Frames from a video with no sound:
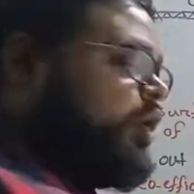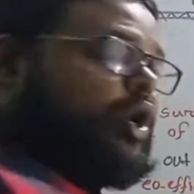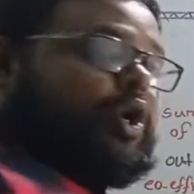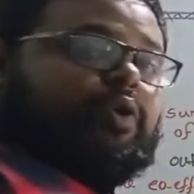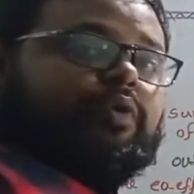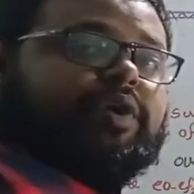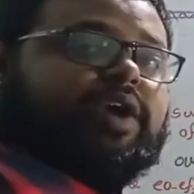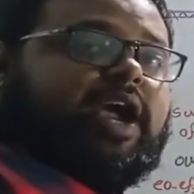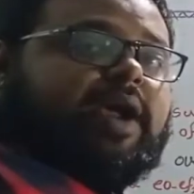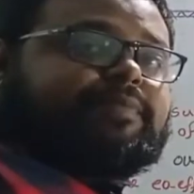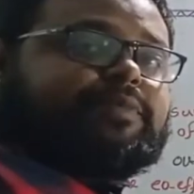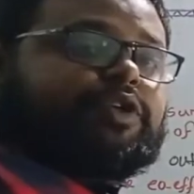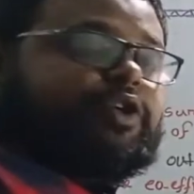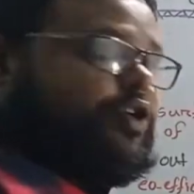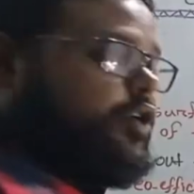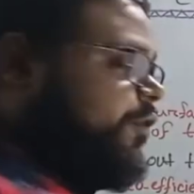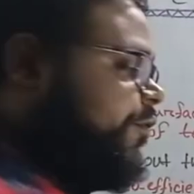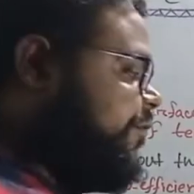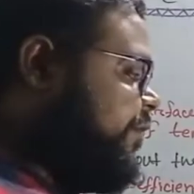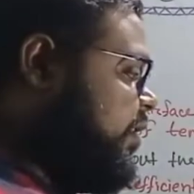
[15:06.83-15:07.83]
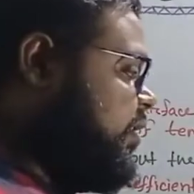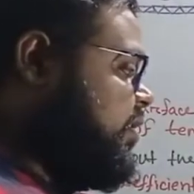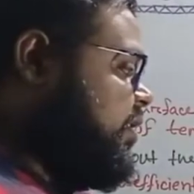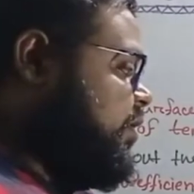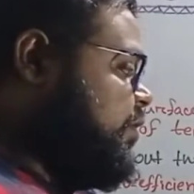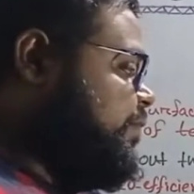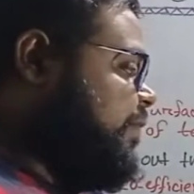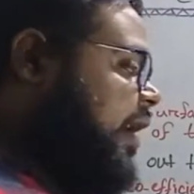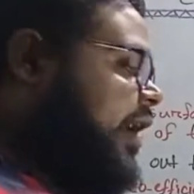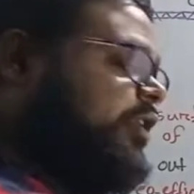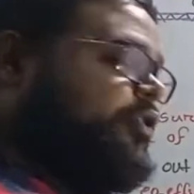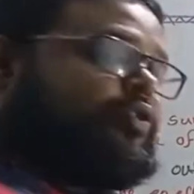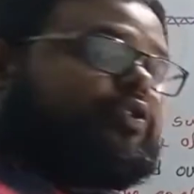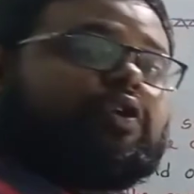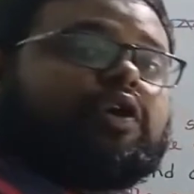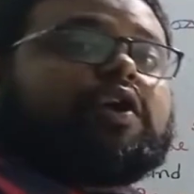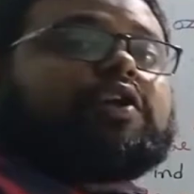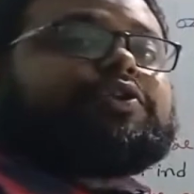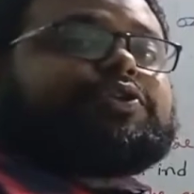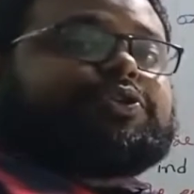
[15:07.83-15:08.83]
We have to convert this
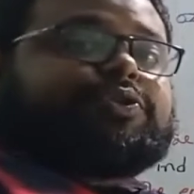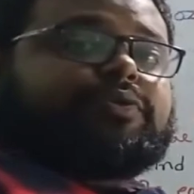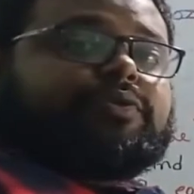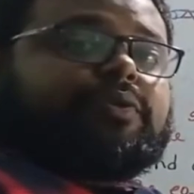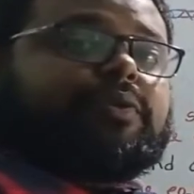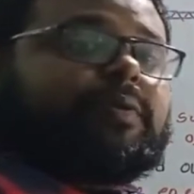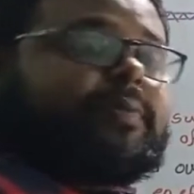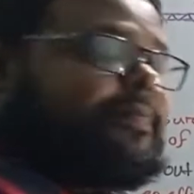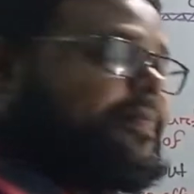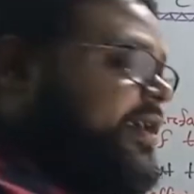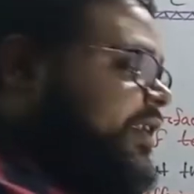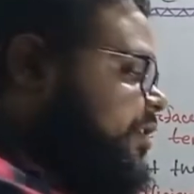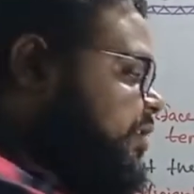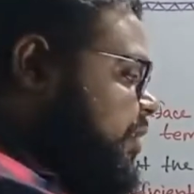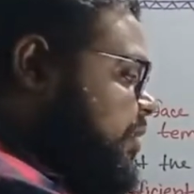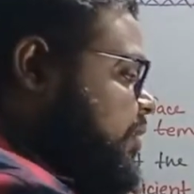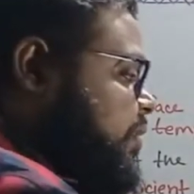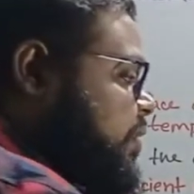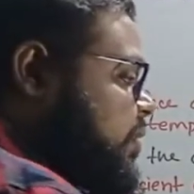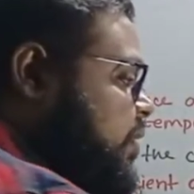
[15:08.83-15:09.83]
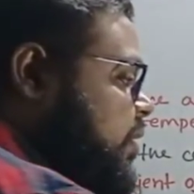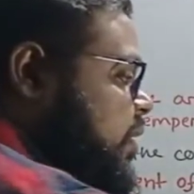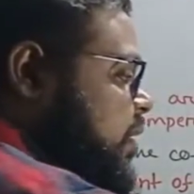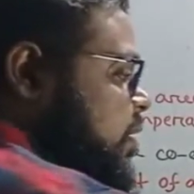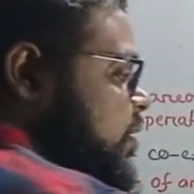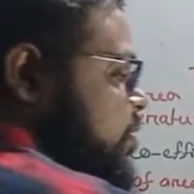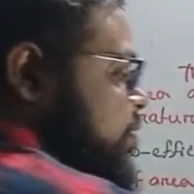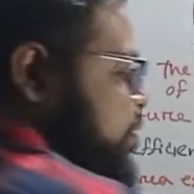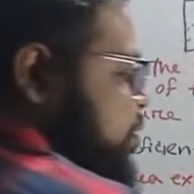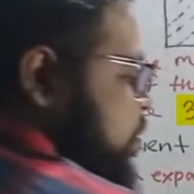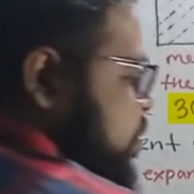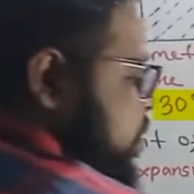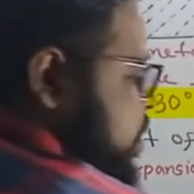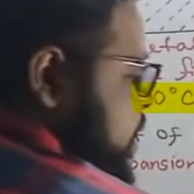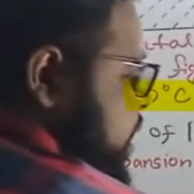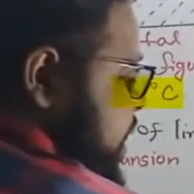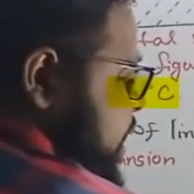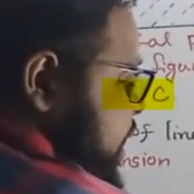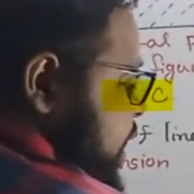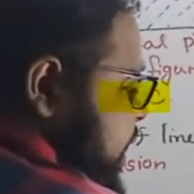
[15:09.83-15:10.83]
value to meter.
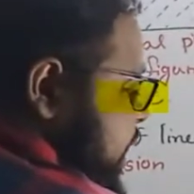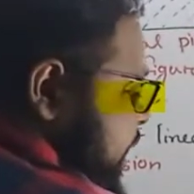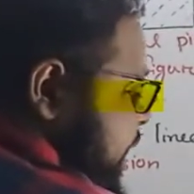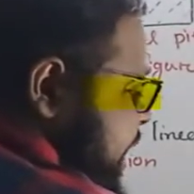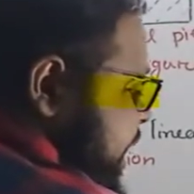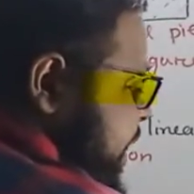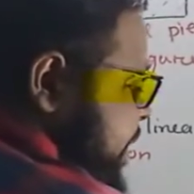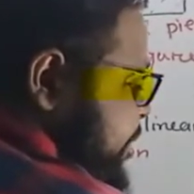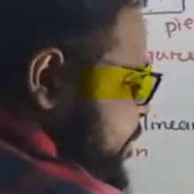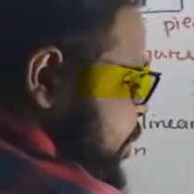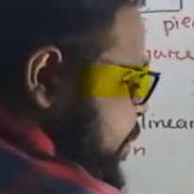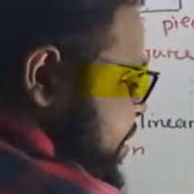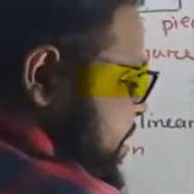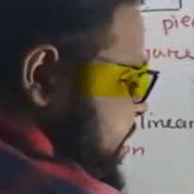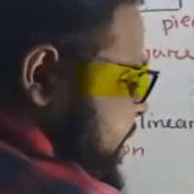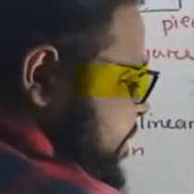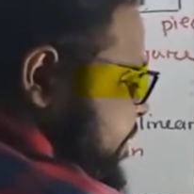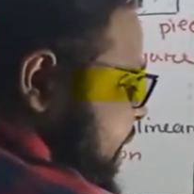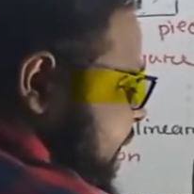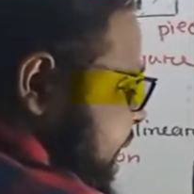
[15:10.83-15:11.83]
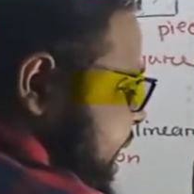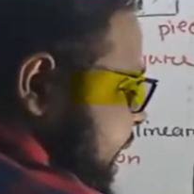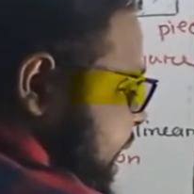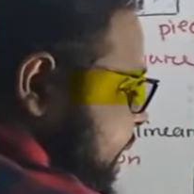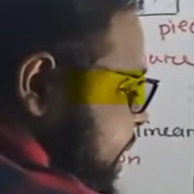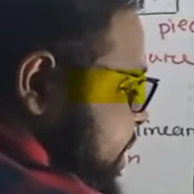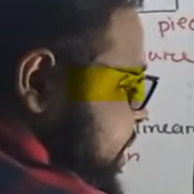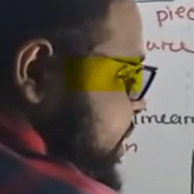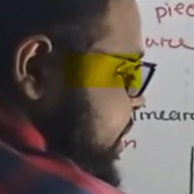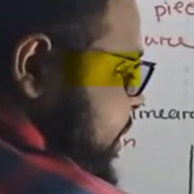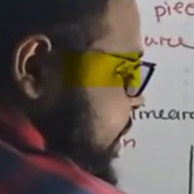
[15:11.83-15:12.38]
So if we divide